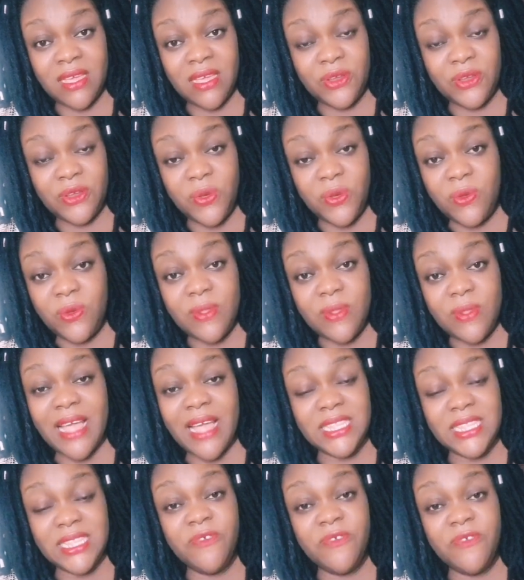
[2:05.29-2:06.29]
Do you know
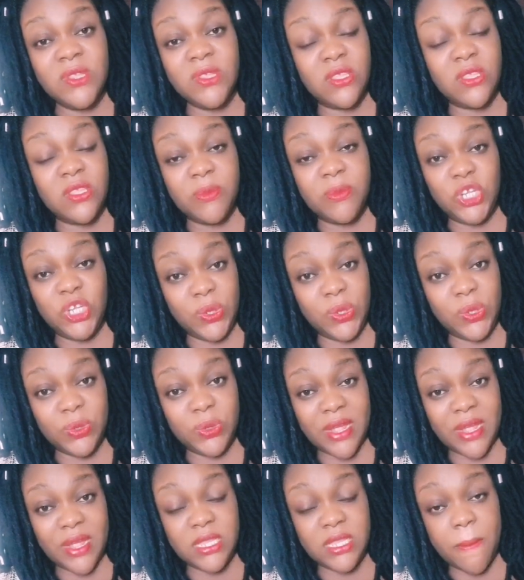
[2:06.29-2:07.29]
that even some
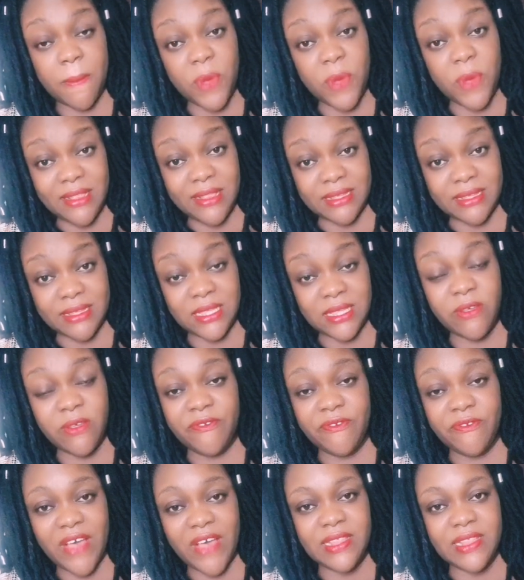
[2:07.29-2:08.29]
children, some mothers, some
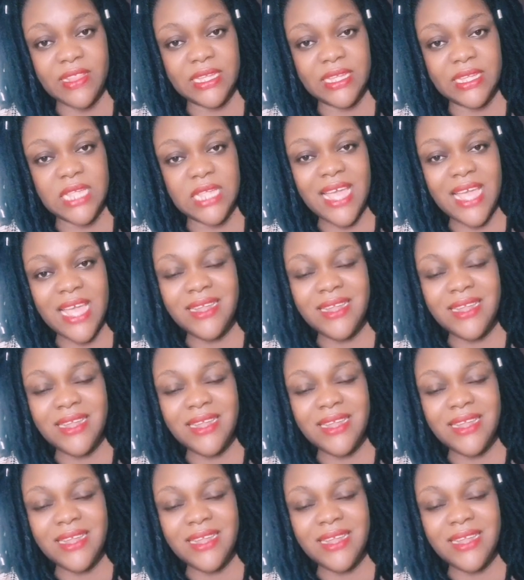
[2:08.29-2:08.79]
fathers,